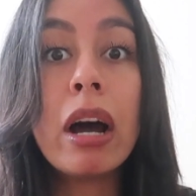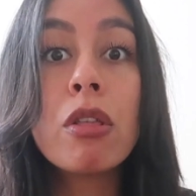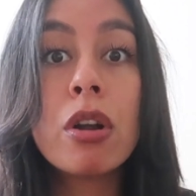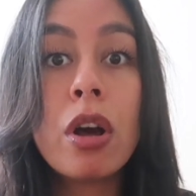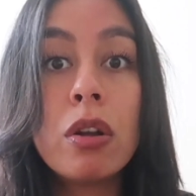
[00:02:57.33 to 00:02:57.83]

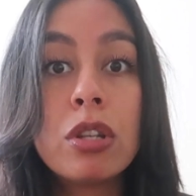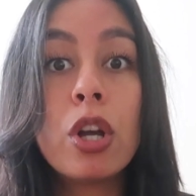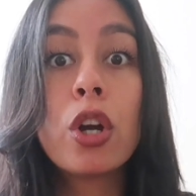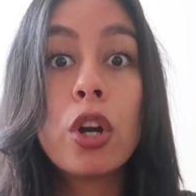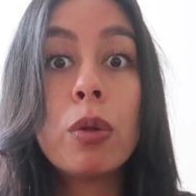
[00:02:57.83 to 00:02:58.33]
other notes
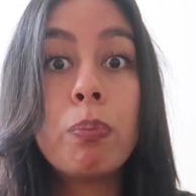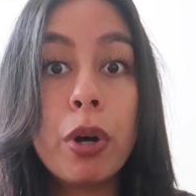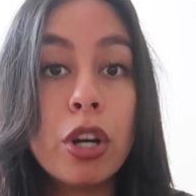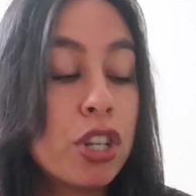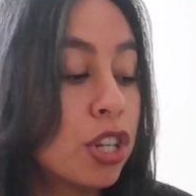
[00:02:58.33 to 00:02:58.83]
a good
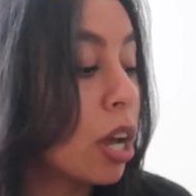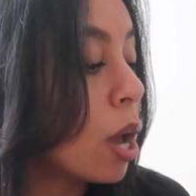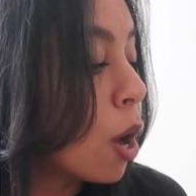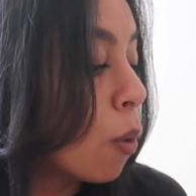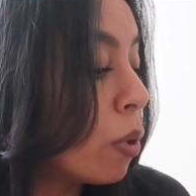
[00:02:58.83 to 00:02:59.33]
push,
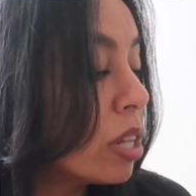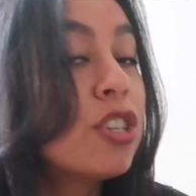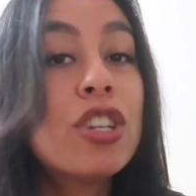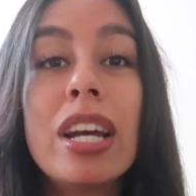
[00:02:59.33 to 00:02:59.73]
which